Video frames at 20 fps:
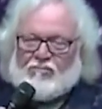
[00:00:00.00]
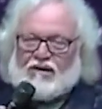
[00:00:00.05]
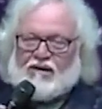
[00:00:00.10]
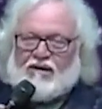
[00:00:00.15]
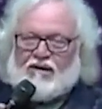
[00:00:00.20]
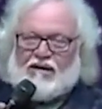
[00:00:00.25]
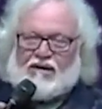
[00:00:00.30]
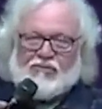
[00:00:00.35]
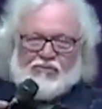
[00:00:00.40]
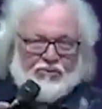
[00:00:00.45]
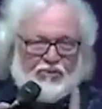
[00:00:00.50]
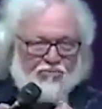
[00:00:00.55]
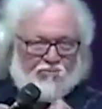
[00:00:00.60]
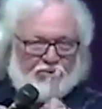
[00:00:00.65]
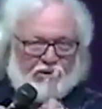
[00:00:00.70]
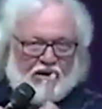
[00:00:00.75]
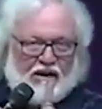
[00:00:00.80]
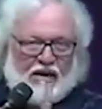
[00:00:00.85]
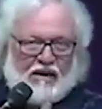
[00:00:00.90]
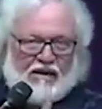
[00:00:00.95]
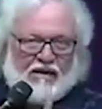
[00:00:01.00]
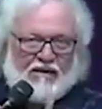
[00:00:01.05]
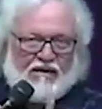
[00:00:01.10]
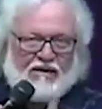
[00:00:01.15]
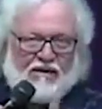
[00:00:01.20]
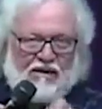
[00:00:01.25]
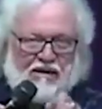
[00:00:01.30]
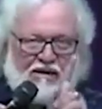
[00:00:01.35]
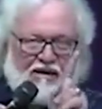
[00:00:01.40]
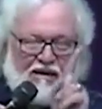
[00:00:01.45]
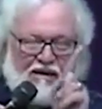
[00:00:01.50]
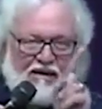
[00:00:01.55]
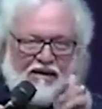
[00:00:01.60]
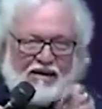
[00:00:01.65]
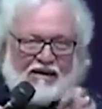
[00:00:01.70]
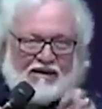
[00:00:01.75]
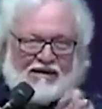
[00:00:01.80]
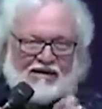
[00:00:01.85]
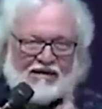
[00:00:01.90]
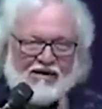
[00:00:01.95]
But he replied,
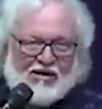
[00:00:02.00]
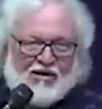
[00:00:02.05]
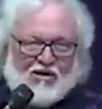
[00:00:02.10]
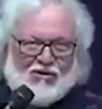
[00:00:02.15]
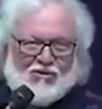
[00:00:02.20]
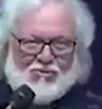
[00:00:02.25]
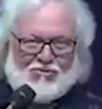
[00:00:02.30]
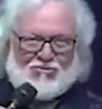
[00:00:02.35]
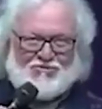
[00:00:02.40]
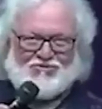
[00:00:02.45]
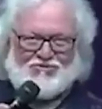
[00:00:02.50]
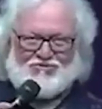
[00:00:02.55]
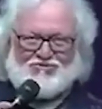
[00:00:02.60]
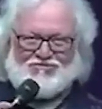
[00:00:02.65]
Let it alone.